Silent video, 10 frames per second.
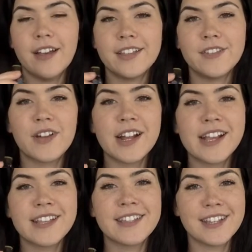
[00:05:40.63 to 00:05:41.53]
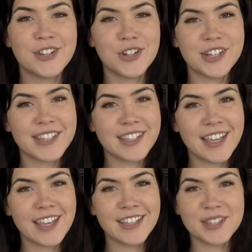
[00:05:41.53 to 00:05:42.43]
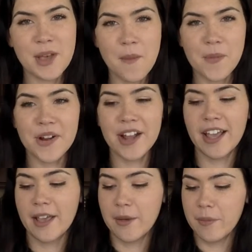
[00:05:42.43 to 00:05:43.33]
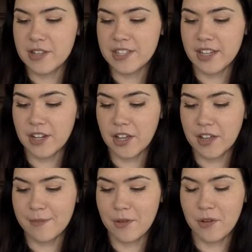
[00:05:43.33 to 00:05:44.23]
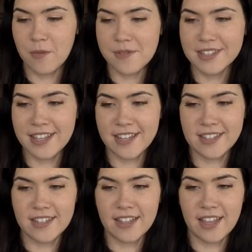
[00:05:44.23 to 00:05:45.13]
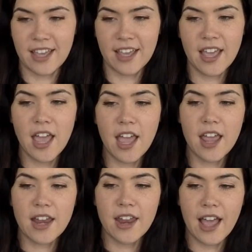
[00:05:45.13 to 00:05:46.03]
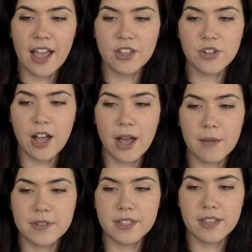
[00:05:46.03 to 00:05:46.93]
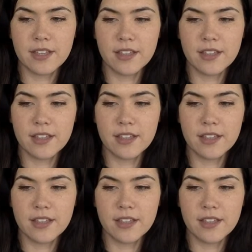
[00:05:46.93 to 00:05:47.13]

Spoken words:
it's very citrusy, summery, puts you in a good mood almost instantly. 9 drops.